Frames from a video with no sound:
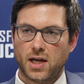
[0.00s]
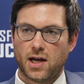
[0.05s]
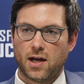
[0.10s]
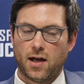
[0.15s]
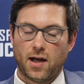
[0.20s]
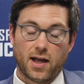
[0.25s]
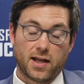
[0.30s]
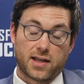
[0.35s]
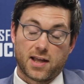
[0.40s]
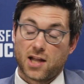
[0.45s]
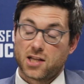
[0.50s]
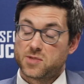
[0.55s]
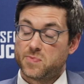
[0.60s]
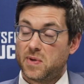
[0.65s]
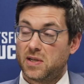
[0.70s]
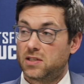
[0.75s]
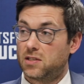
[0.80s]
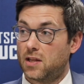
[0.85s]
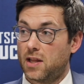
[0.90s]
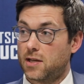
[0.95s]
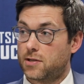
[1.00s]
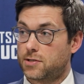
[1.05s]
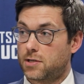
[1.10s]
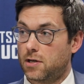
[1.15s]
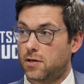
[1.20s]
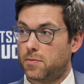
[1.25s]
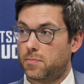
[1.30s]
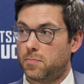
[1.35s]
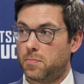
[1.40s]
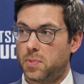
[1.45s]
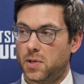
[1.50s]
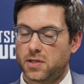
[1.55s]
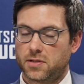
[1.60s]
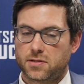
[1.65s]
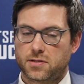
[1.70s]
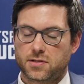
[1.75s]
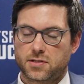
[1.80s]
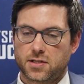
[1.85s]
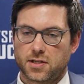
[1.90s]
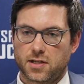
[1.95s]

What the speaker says: Yeah, I can't speak to last year, but